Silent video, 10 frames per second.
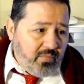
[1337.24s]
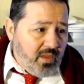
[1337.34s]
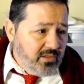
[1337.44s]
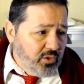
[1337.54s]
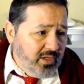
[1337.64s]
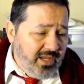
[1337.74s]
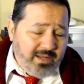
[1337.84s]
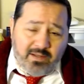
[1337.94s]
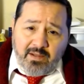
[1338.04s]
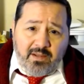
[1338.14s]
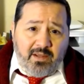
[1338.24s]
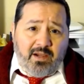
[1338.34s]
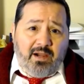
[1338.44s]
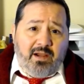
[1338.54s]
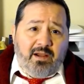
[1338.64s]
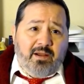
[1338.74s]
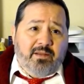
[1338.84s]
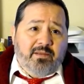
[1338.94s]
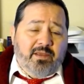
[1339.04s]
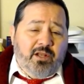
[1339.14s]
So again,
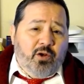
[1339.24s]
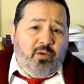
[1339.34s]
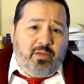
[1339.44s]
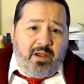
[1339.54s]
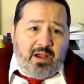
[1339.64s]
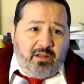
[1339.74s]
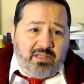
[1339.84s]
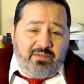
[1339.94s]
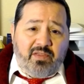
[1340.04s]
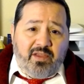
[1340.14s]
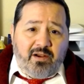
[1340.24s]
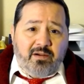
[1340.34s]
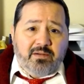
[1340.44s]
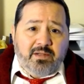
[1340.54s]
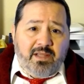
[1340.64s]
I'll leave it there.